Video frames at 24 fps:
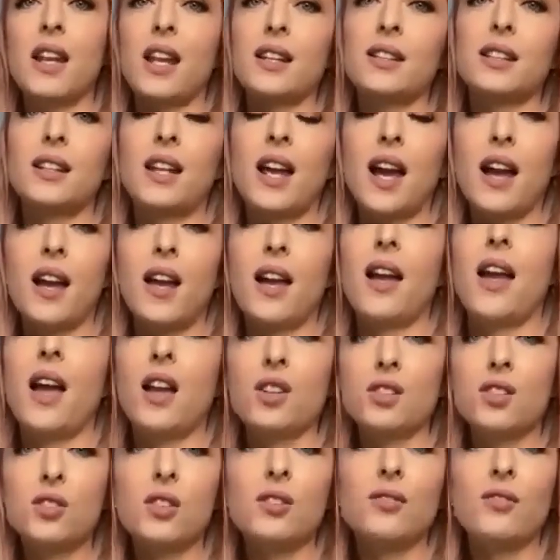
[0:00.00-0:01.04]
and adding
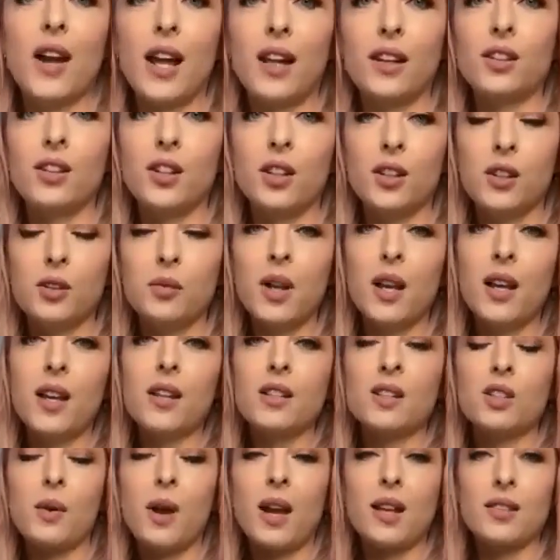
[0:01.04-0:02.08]
extra value
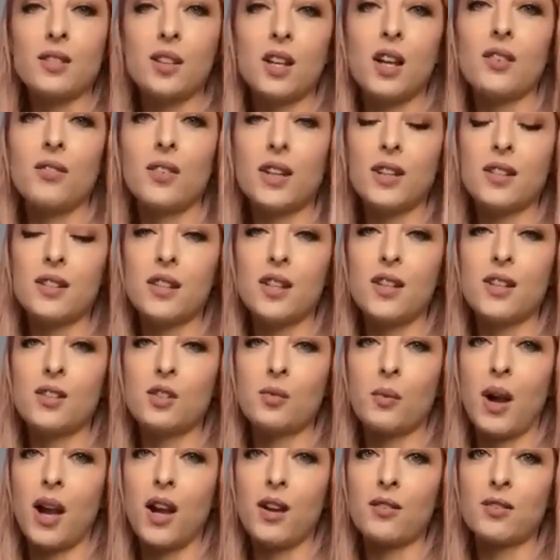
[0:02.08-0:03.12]
to our service as
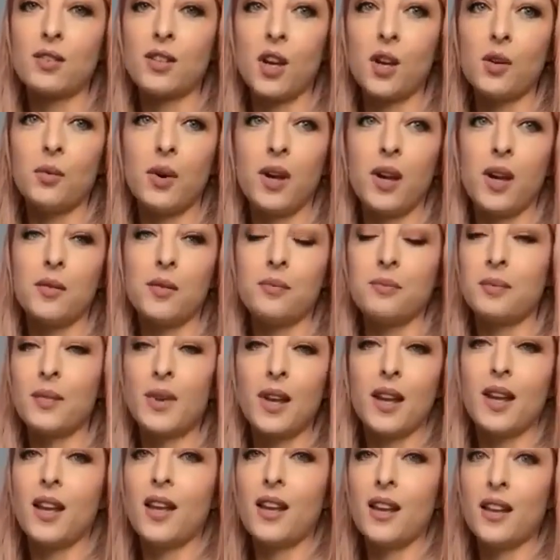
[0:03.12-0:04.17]
well. So
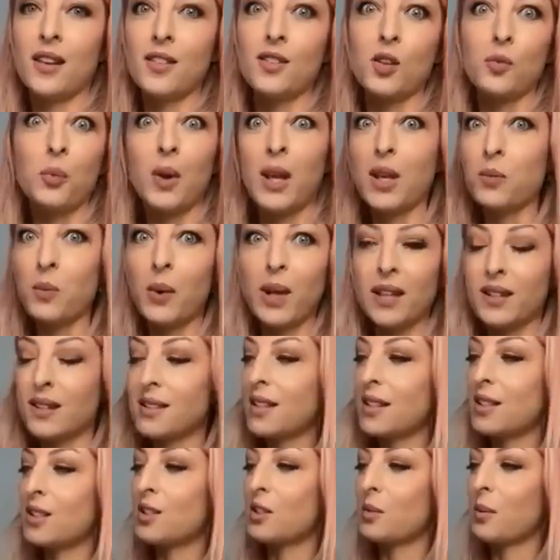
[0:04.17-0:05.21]
it's a win-win
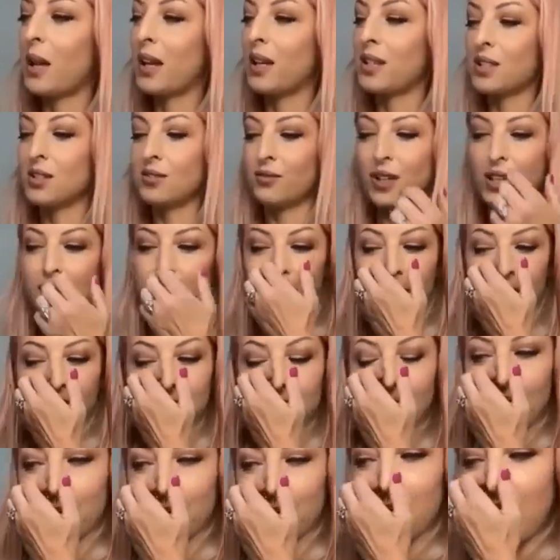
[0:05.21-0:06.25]
situation, really.
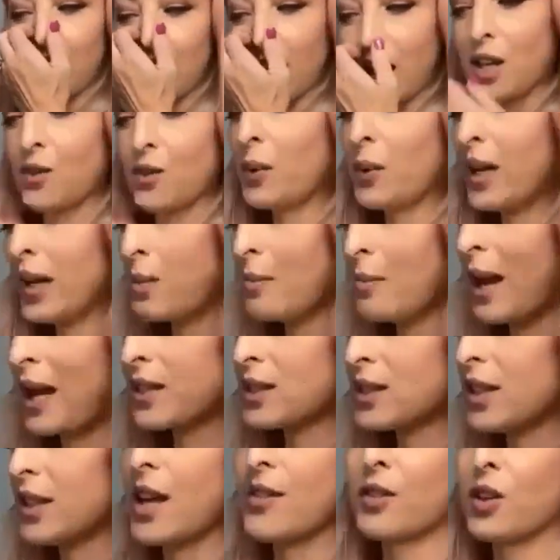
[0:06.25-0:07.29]
So if we
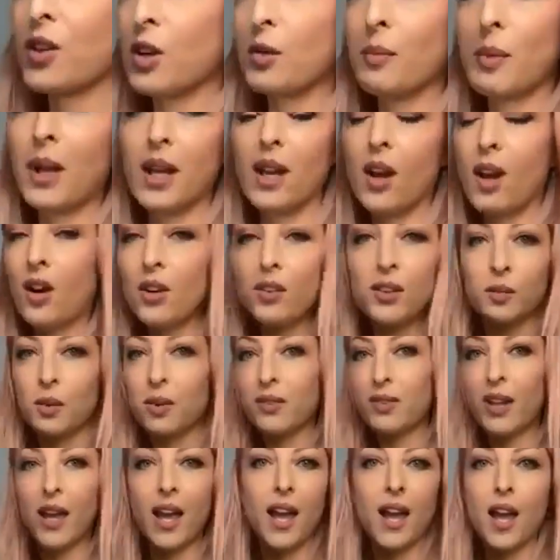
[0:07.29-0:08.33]
imagine they've come in either
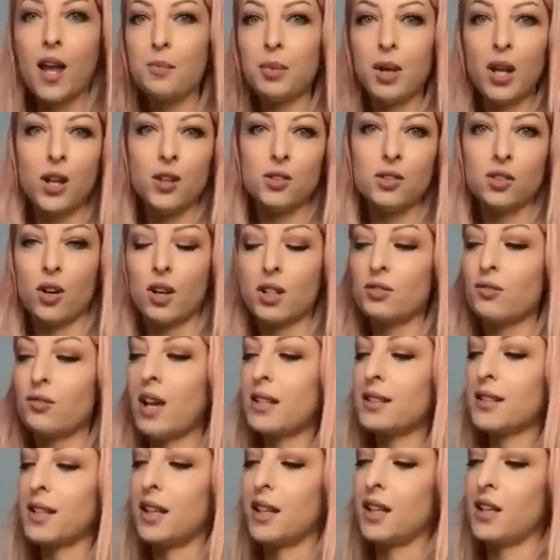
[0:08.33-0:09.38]
with the hair blow dried
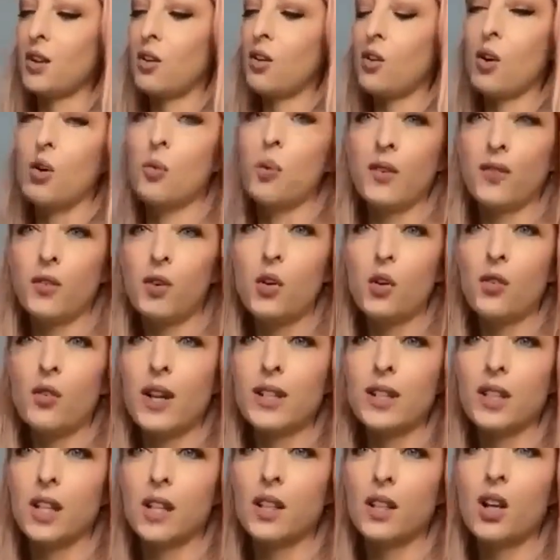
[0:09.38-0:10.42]
ready, or we've
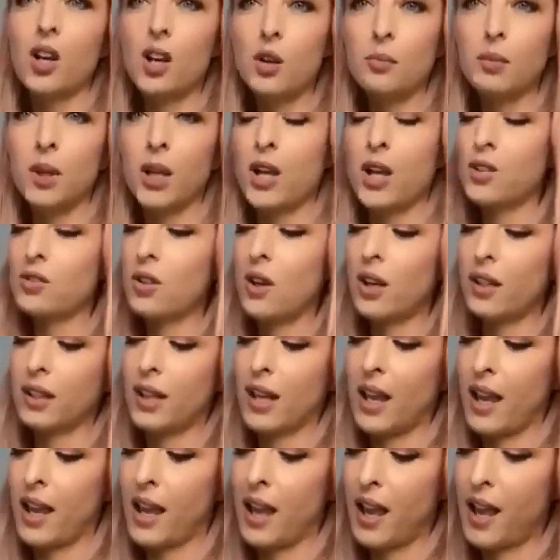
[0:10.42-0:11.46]
already cut and blow dried
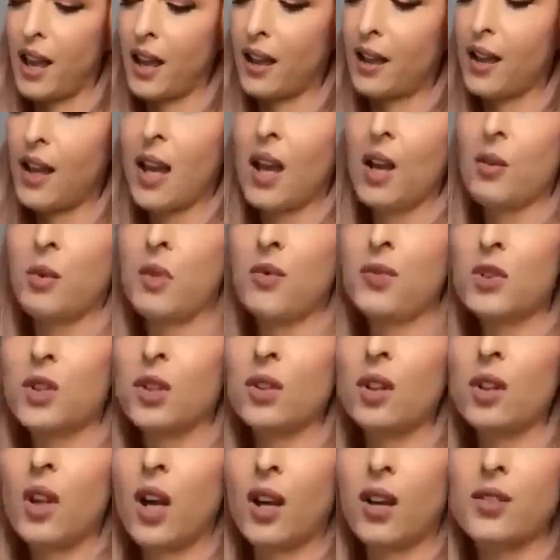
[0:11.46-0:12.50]
their hair, we've
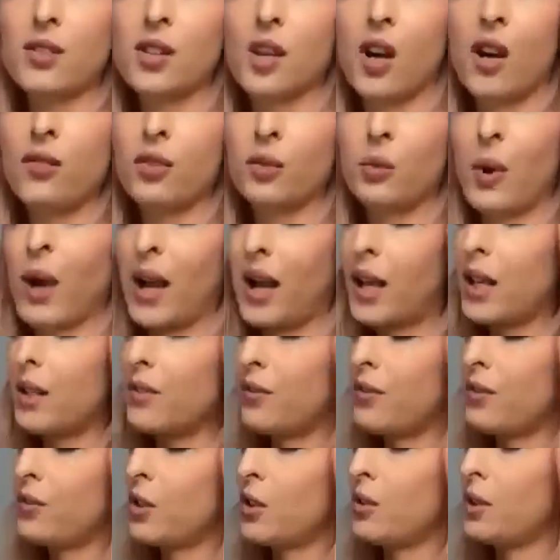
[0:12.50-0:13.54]
done like a soft wave
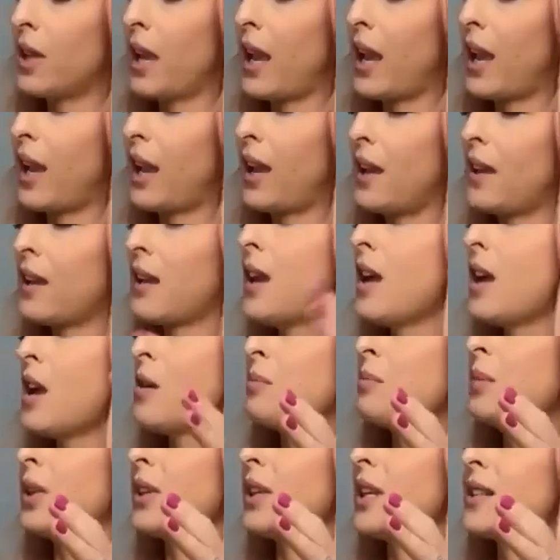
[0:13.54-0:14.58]
through the hair.
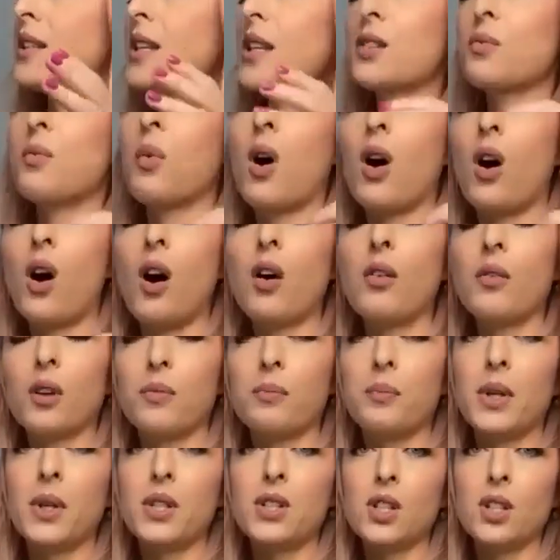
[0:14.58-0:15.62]
But this is what
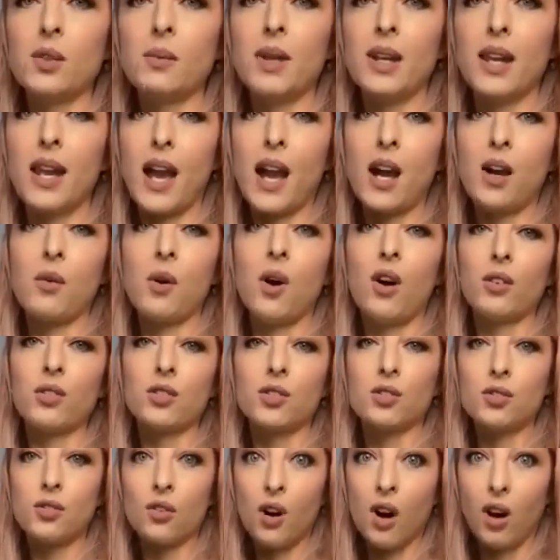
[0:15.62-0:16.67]
I'll be doing now
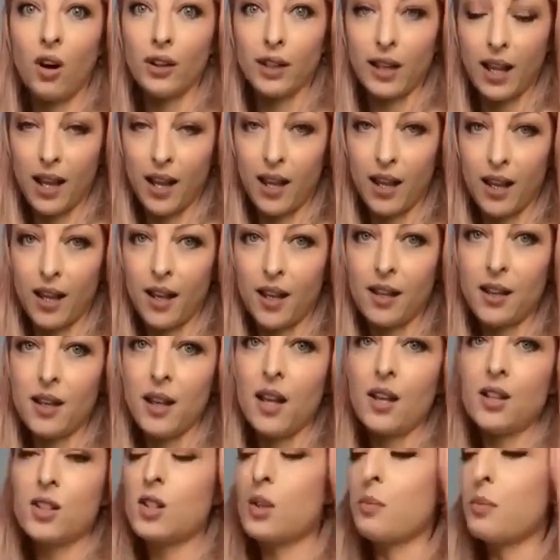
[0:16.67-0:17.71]
on dry hair
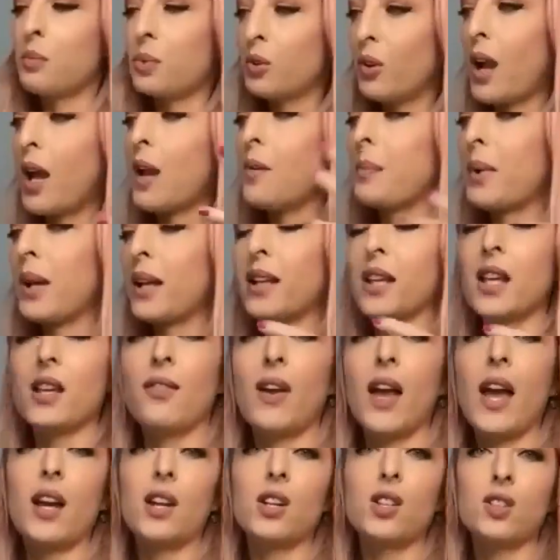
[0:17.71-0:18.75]
to prep and give
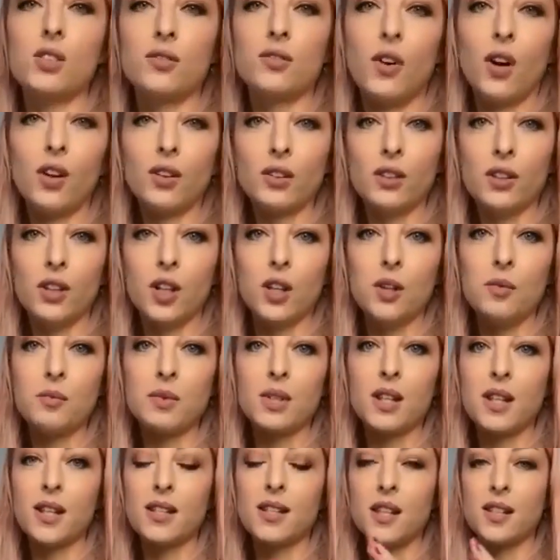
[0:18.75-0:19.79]
extra volume.
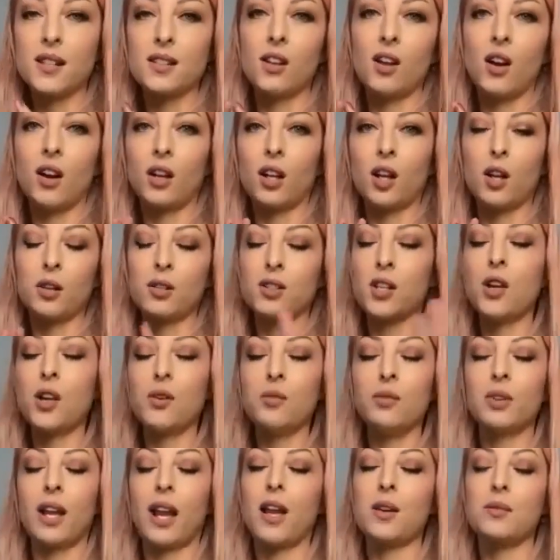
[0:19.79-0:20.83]
So this is like a
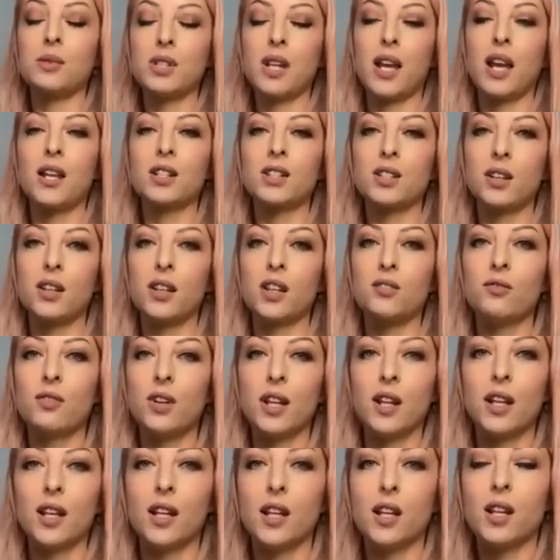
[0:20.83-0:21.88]
total game changer, and it
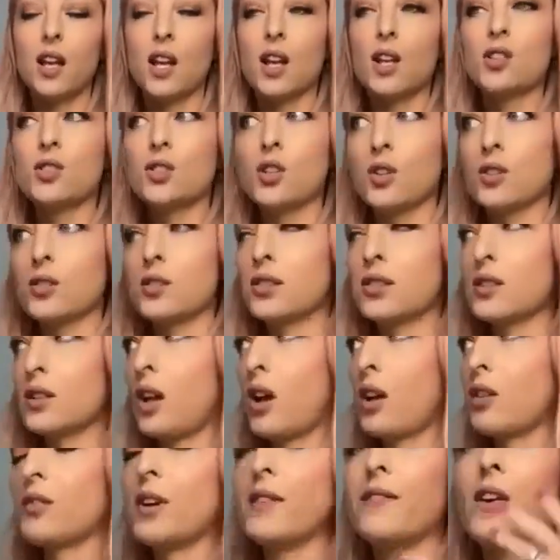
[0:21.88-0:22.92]
really does
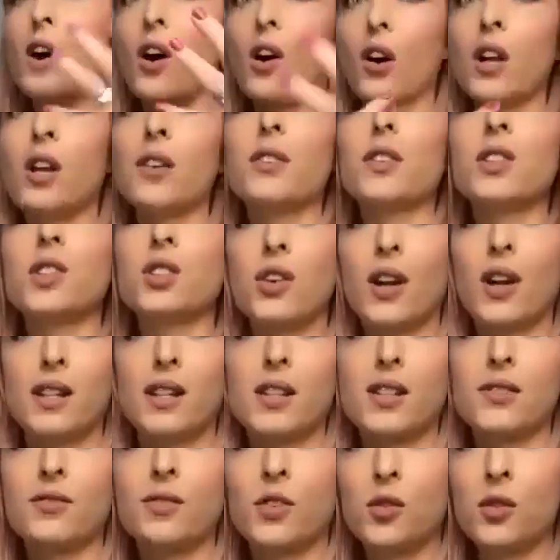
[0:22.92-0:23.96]
like revive and
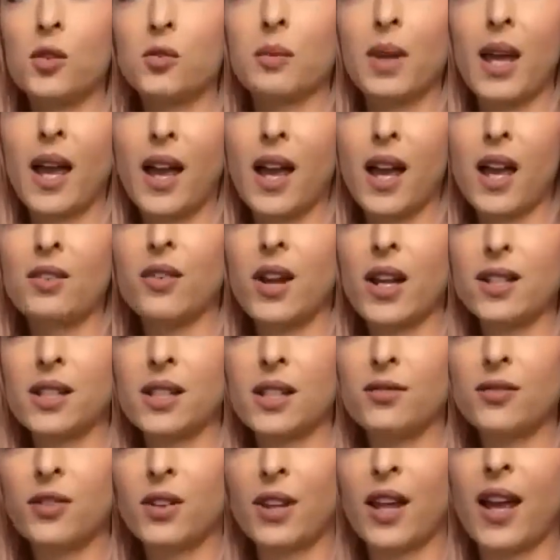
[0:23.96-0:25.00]
transform the hair
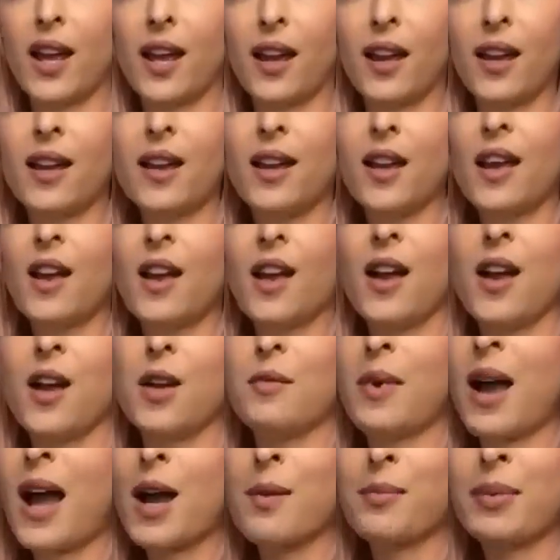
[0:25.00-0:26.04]
ready for their
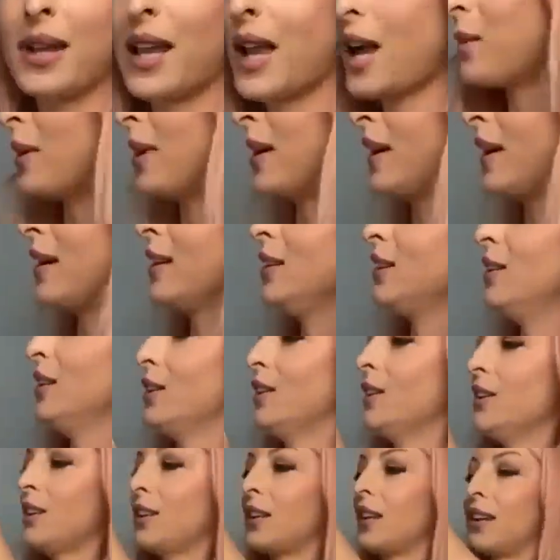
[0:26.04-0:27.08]
happy hour
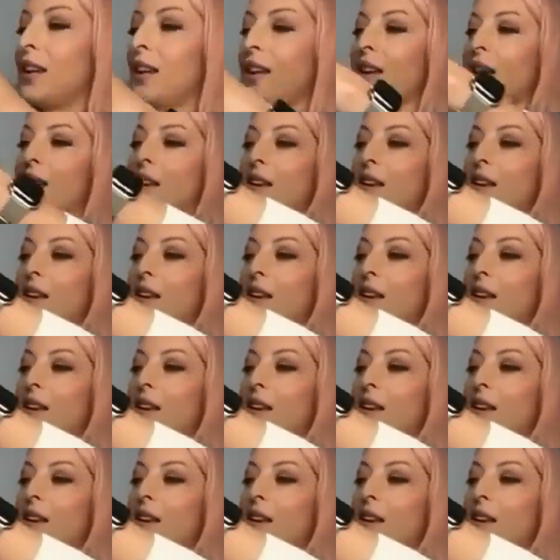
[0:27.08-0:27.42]
look.